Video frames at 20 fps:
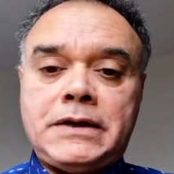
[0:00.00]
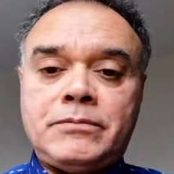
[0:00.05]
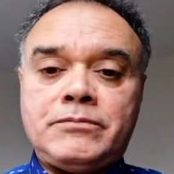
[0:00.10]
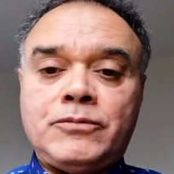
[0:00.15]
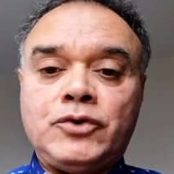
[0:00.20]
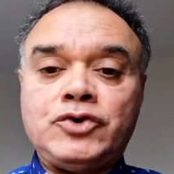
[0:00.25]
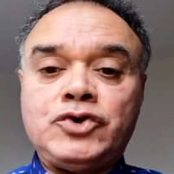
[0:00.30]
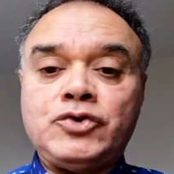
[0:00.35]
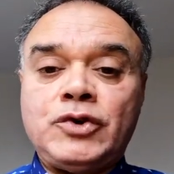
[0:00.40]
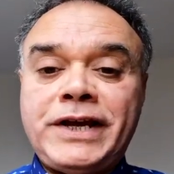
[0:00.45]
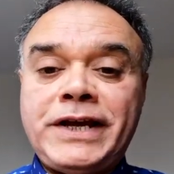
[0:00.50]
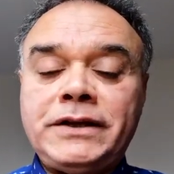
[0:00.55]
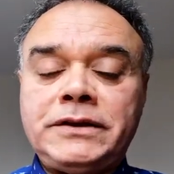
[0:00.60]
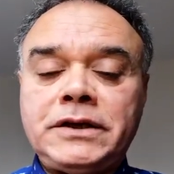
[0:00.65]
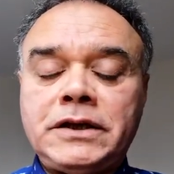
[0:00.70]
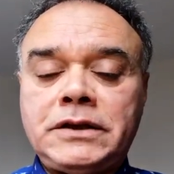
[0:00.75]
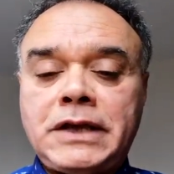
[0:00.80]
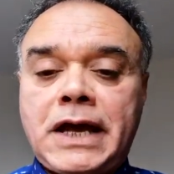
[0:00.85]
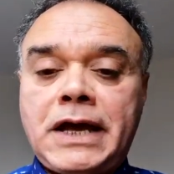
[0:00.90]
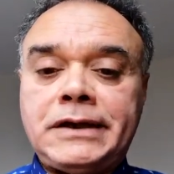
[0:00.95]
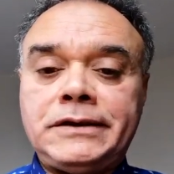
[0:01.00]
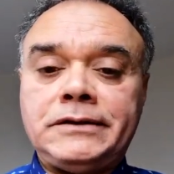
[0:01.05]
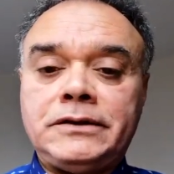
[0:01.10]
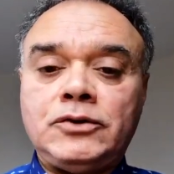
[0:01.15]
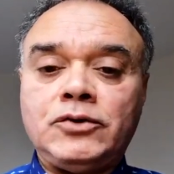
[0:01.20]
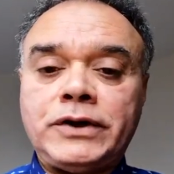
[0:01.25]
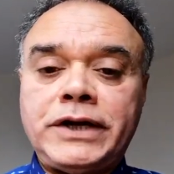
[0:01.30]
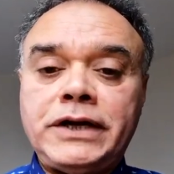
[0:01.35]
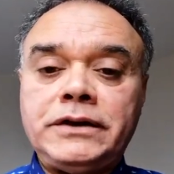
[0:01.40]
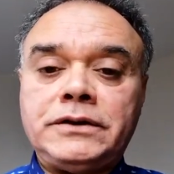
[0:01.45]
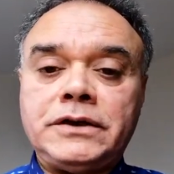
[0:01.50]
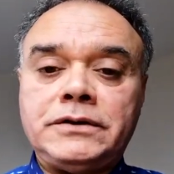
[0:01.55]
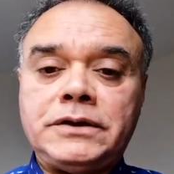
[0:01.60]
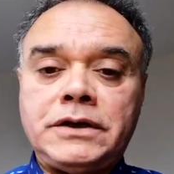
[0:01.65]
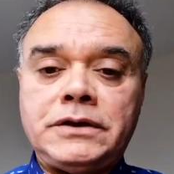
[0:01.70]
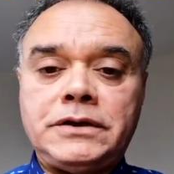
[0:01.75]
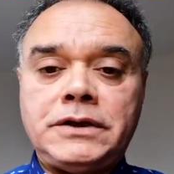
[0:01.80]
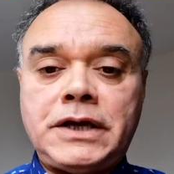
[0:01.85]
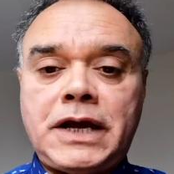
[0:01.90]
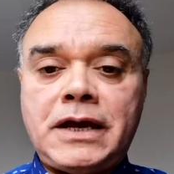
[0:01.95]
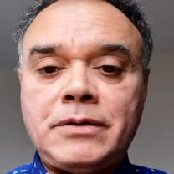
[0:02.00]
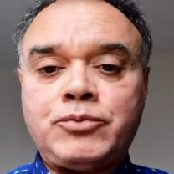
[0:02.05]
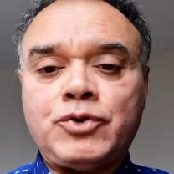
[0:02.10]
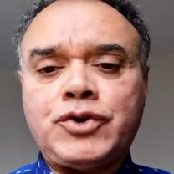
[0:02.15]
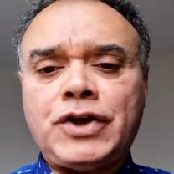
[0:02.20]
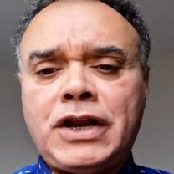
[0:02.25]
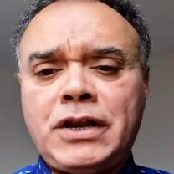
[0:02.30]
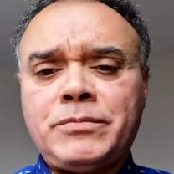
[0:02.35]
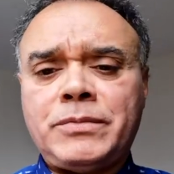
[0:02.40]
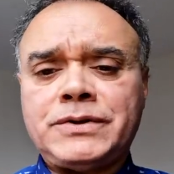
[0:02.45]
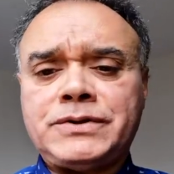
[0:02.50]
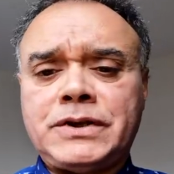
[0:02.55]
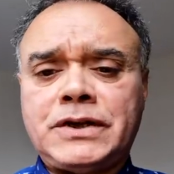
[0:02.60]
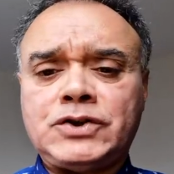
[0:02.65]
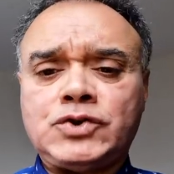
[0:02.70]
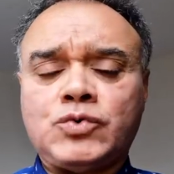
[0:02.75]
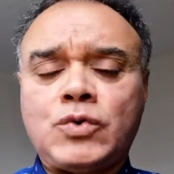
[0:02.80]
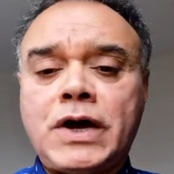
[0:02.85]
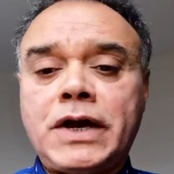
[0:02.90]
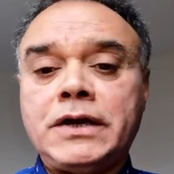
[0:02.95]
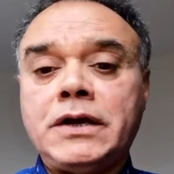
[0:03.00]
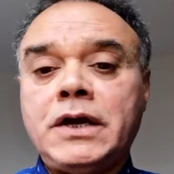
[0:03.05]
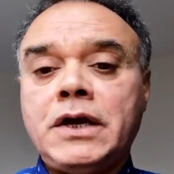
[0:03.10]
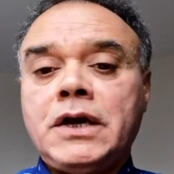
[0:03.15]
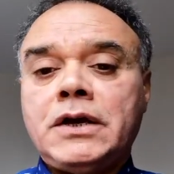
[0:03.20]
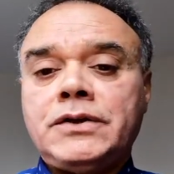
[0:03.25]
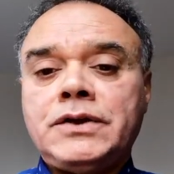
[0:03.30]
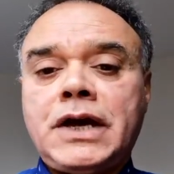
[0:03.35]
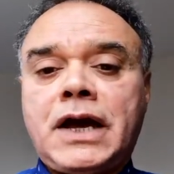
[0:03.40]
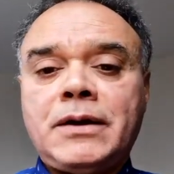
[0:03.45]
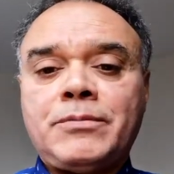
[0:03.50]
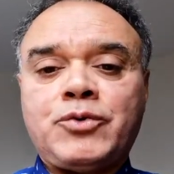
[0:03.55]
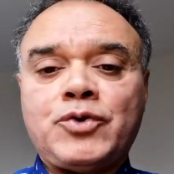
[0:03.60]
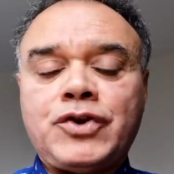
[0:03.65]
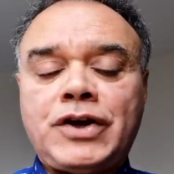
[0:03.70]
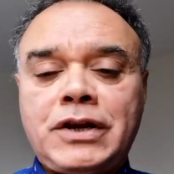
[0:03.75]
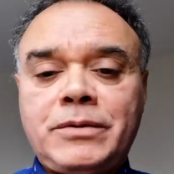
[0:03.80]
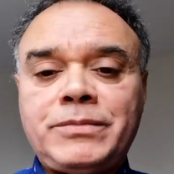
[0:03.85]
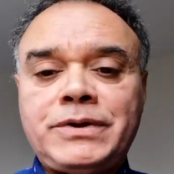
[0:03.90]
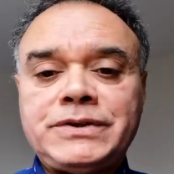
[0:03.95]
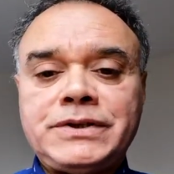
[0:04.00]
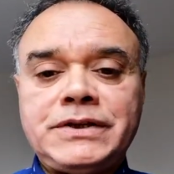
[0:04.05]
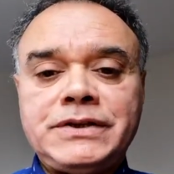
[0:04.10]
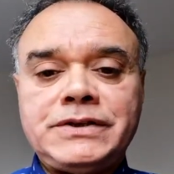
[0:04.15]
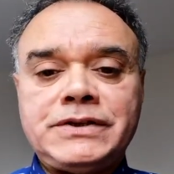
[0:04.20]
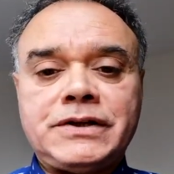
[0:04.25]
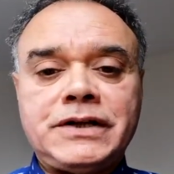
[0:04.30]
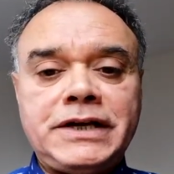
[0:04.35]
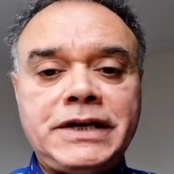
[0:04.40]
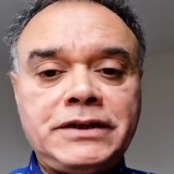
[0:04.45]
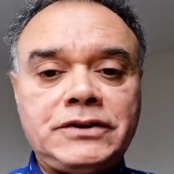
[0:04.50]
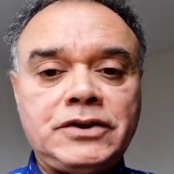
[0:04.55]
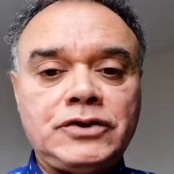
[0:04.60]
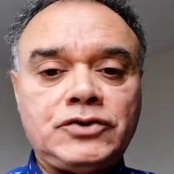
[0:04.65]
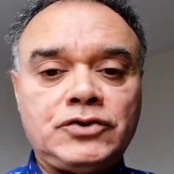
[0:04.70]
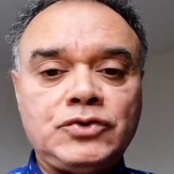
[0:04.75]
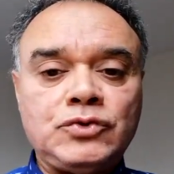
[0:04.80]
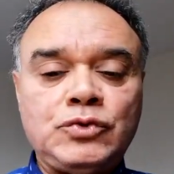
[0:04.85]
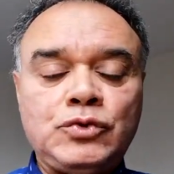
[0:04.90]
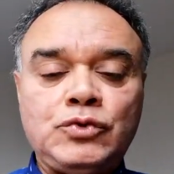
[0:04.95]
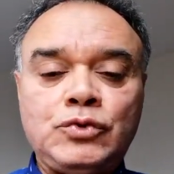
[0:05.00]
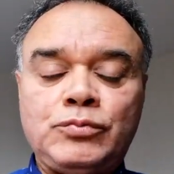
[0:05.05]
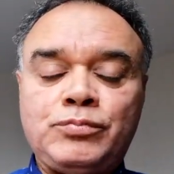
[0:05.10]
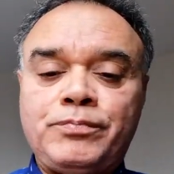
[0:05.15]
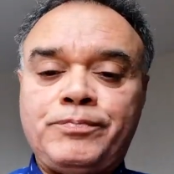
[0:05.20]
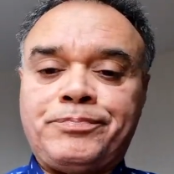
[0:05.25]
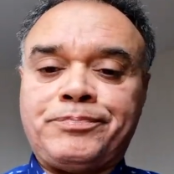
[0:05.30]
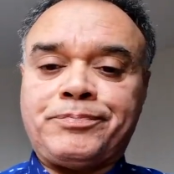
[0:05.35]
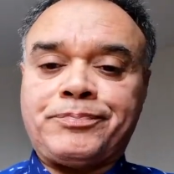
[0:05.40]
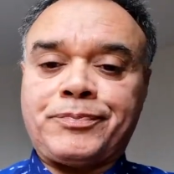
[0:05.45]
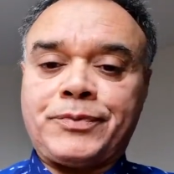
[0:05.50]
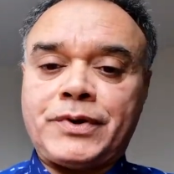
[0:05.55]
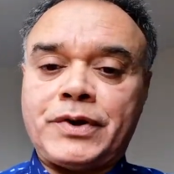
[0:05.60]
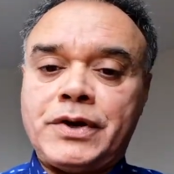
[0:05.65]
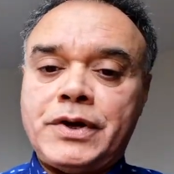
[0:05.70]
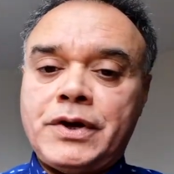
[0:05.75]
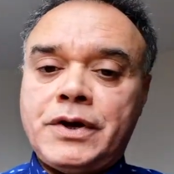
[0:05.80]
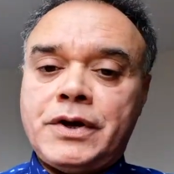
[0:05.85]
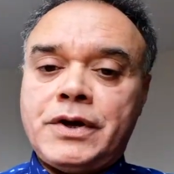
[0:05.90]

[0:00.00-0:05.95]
modulated and located in the hypothalamus. That's why the hypothalamus is related to